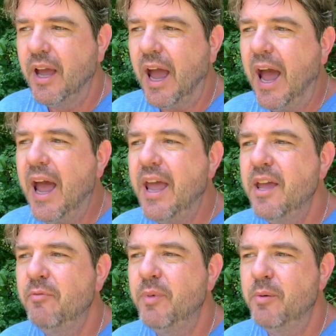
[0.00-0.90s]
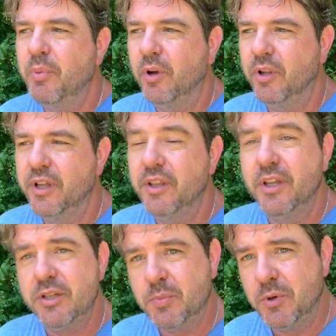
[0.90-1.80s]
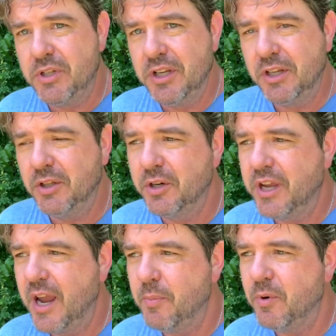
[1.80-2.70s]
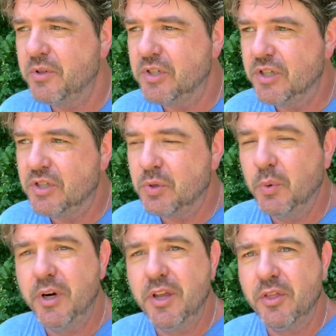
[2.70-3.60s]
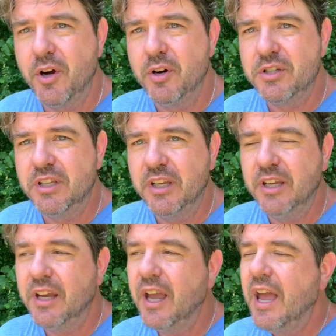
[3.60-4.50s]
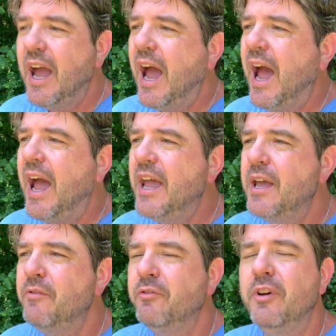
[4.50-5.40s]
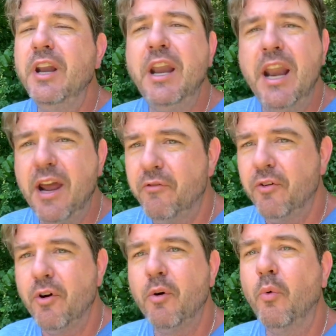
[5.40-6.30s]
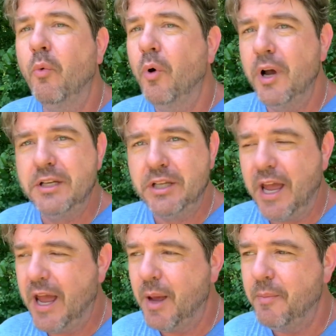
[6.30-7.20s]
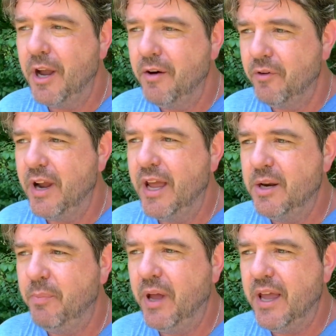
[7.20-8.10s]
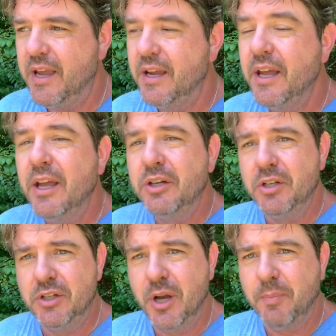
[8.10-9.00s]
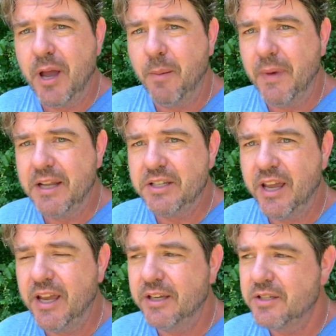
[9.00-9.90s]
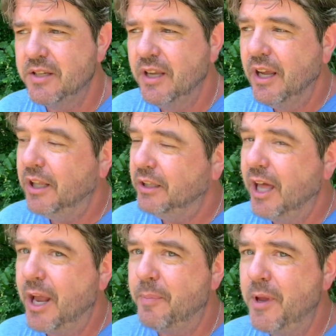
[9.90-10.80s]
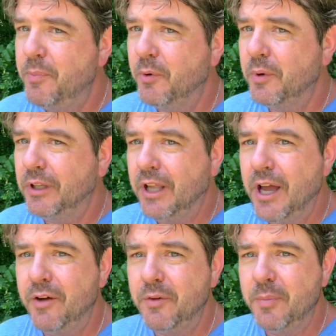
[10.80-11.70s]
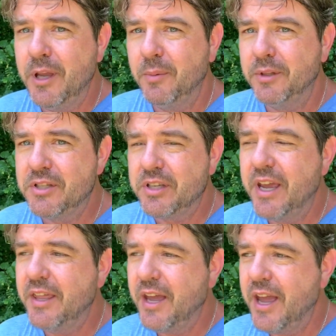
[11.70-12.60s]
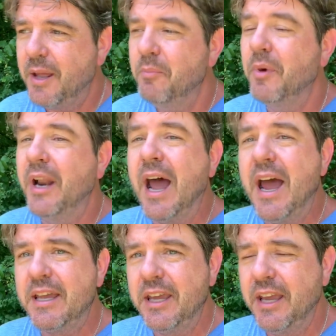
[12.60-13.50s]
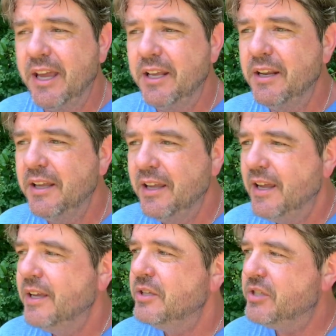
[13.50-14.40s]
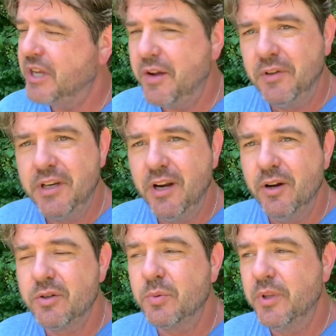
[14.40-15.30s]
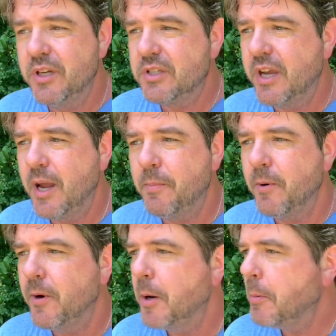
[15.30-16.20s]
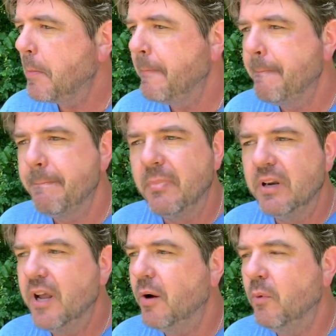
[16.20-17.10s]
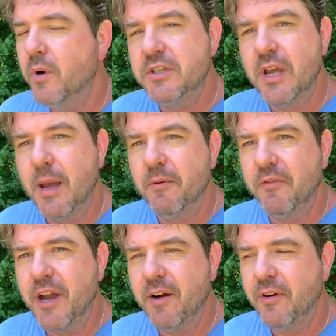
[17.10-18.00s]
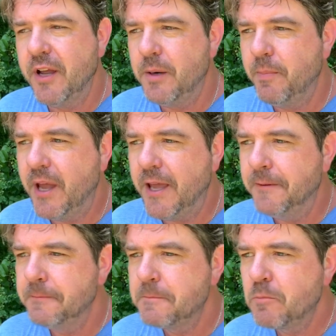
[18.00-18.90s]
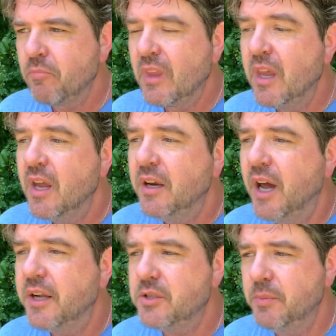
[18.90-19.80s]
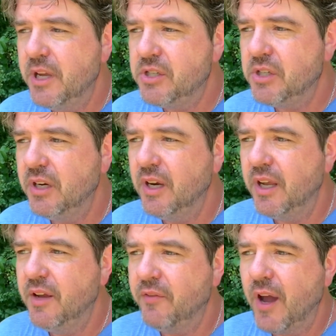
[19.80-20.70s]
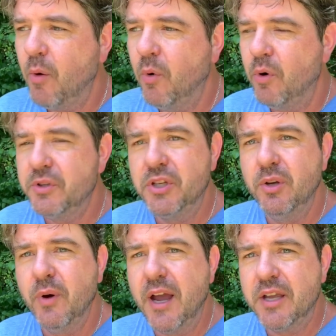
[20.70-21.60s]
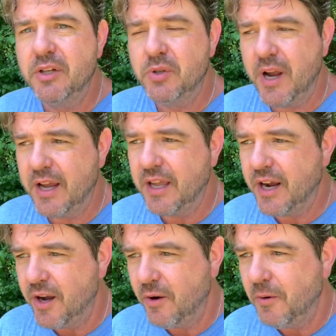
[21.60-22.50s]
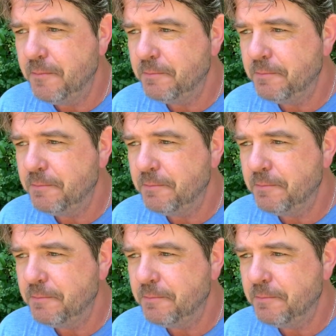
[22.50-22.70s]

I have been pulling this particular camper since 2013. I have never one time ever had to pay to dump out my tanks. A lot of people would love to be able to say that, but I can. Seven years with this camper, not one time have I ever had to pay. Not to mention, if I want to, I can drag it home.